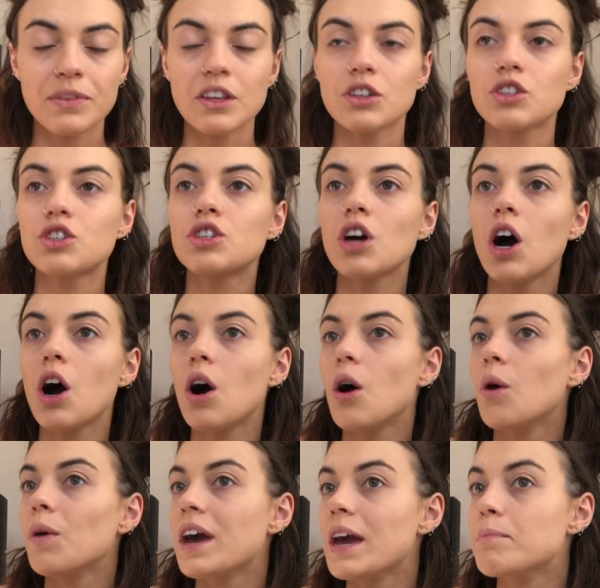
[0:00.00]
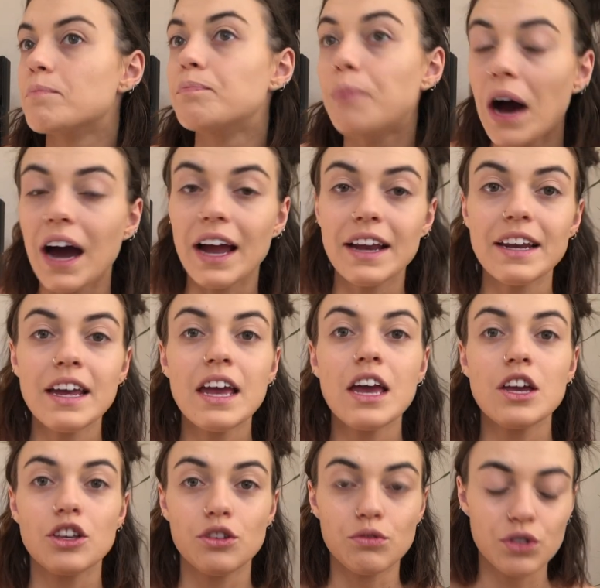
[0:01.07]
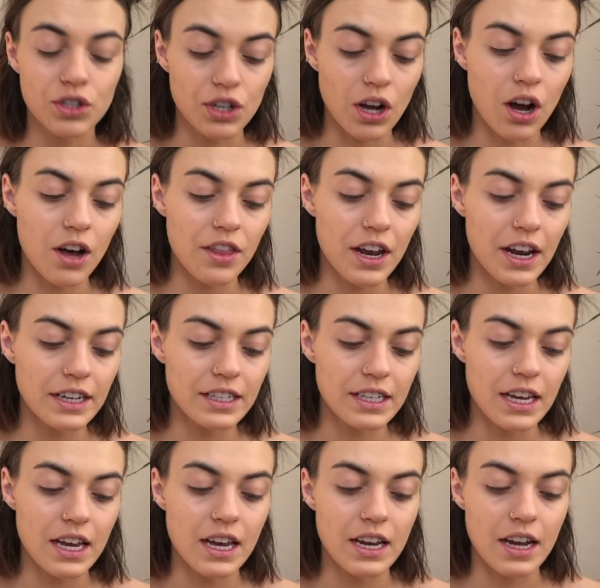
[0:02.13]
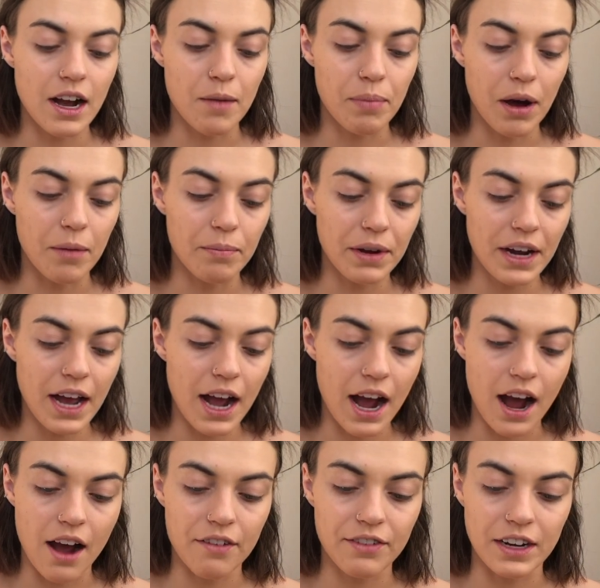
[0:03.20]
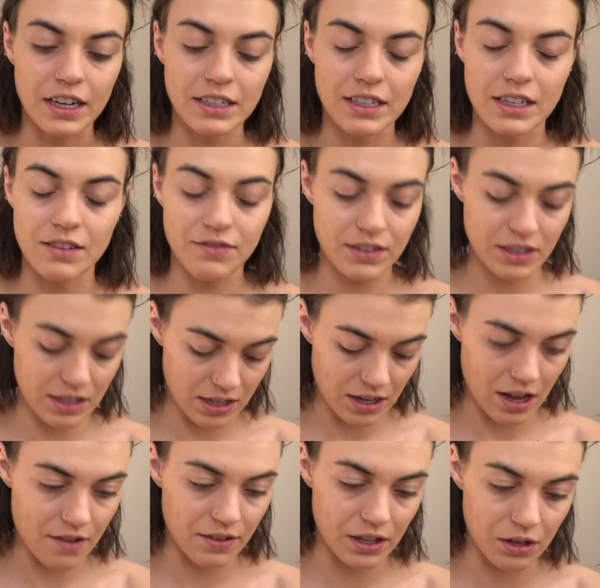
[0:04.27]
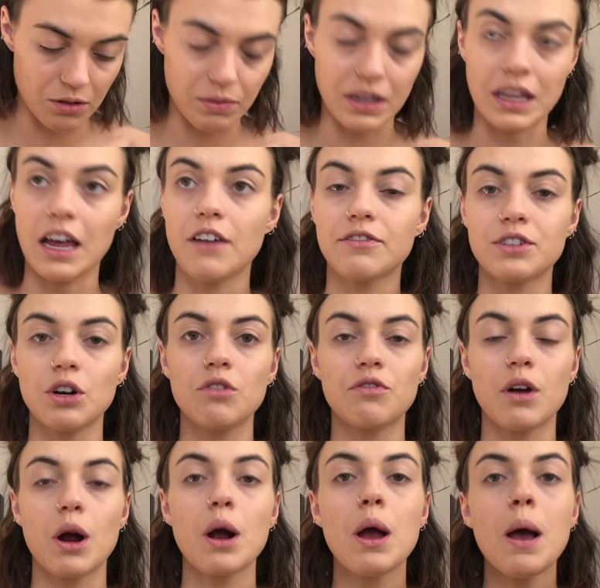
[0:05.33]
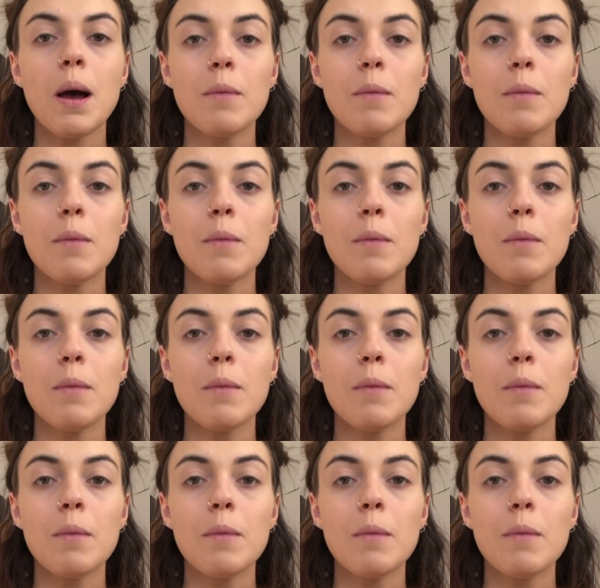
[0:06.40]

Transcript: So, but you saw that I did a pump and a half, and I even still have a little bit left over,